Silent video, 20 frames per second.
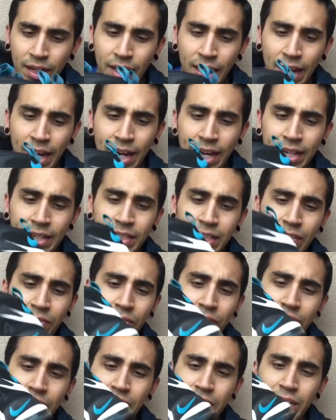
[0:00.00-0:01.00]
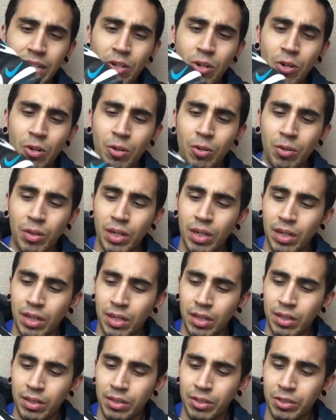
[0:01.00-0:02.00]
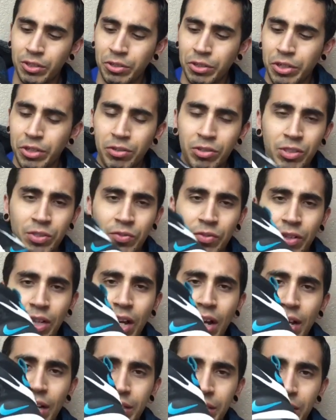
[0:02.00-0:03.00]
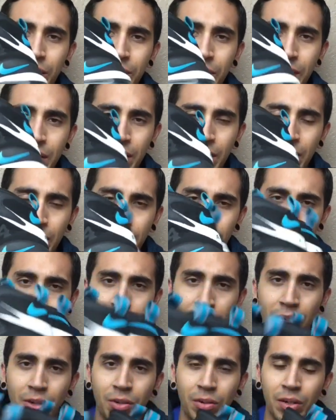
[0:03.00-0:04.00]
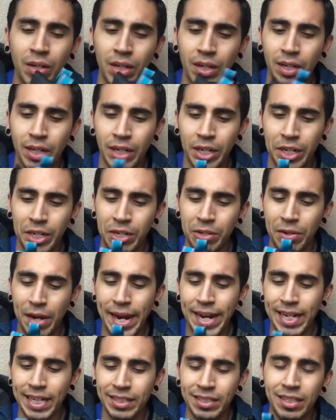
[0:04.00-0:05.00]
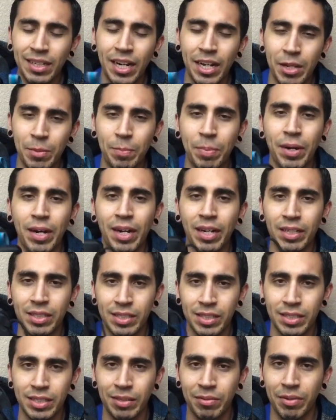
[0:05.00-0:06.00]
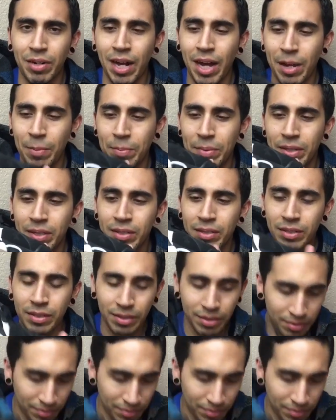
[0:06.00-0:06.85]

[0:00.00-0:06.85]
and definitely no uh, no huge flaws or anything. So, you know, 80 to 90 bucks. Let's see what happens.